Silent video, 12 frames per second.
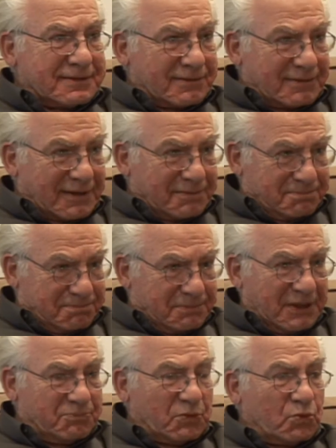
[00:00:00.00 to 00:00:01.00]
There are
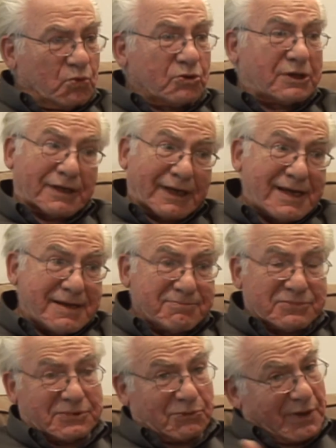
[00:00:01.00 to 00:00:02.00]
people who
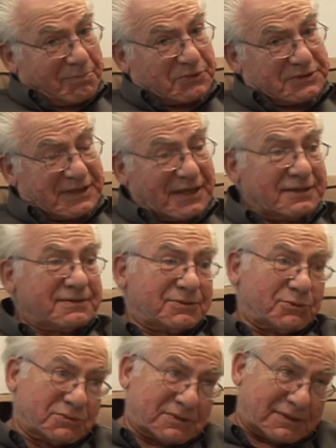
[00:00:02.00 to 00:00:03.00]
claim to represent,
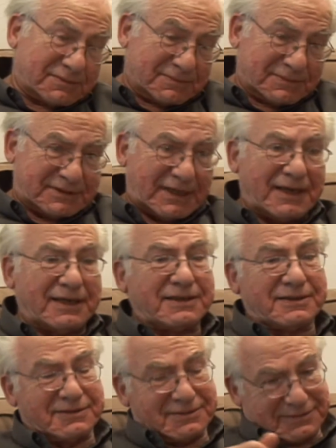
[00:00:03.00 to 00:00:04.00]
who
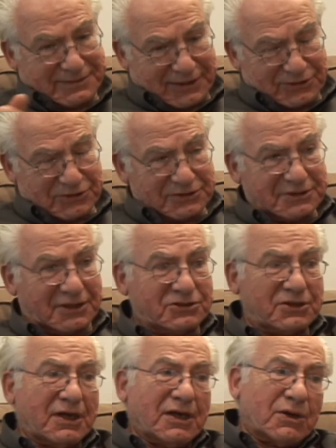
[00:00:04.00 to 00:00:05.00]
say such and
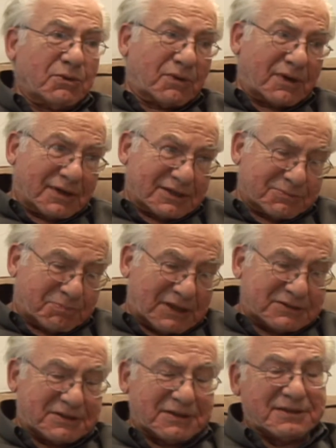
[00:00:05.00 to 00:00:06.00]
such, Sometimes. who are
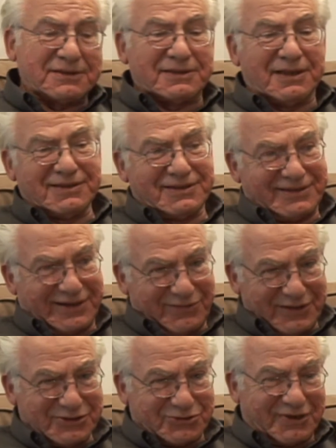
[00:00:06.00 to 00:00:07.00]
expressing yeah.
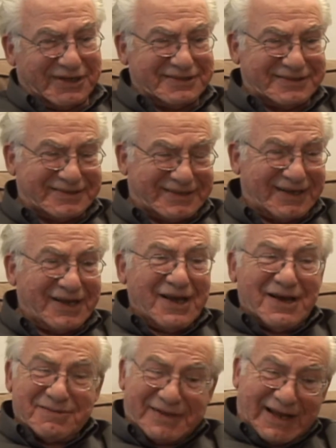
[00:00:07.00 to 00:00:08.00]
their interests, yeah.
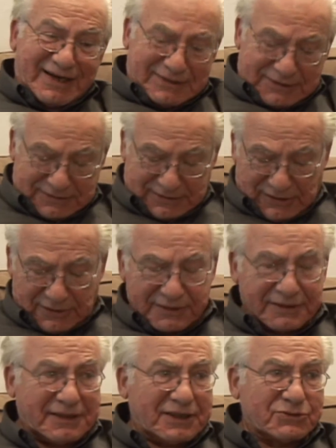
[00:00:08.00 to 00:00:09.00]
not
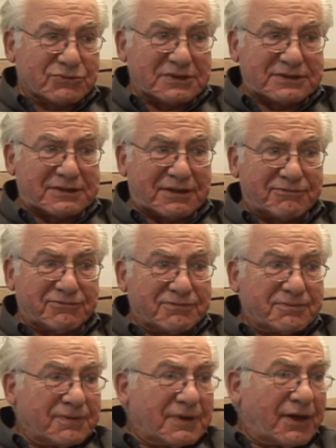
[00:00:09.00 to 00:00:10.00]
necessarily the interests of
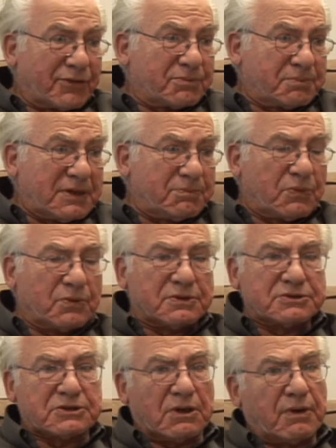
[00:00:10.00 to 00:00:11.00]
other people
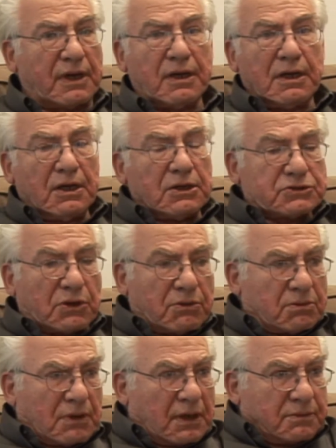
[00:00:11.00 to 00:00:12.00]
and so on.
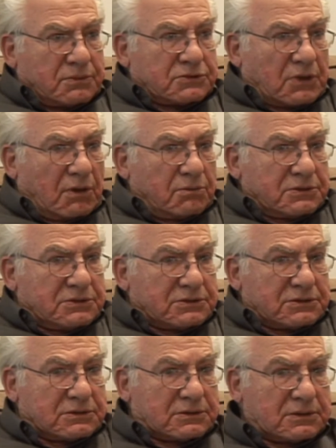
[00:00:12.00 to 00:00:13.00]
So I was always
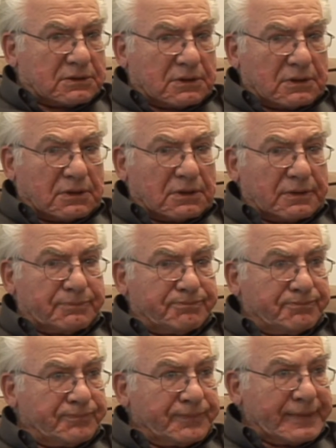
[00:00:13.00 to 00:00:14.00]
um,
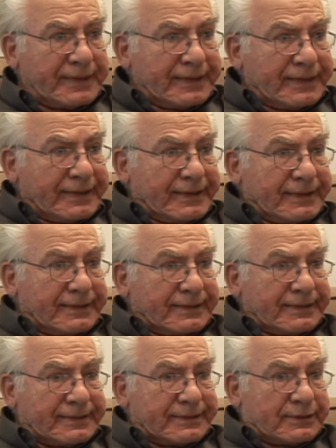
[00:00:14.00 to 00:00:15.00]

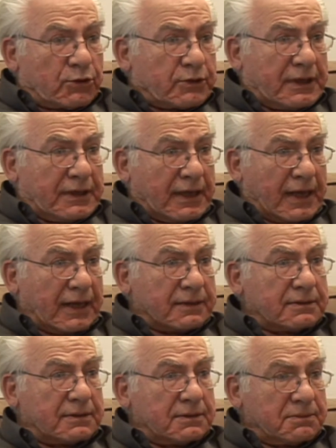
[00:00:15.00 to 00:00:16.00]
uh, looking
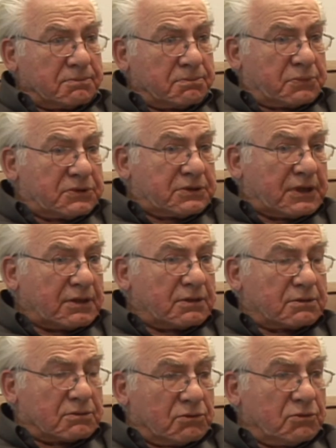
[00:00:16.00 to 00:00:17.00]
at the
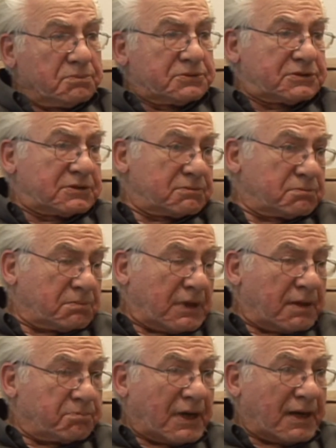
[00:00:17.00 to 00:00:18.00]
particular groups and,
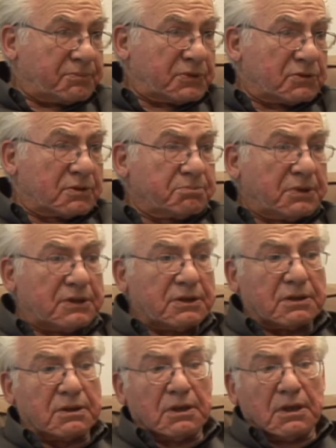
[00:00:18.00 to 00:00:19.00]
and popular
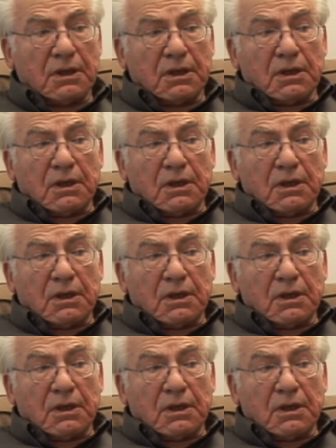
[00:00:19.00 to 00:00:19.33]
opinion. Mm.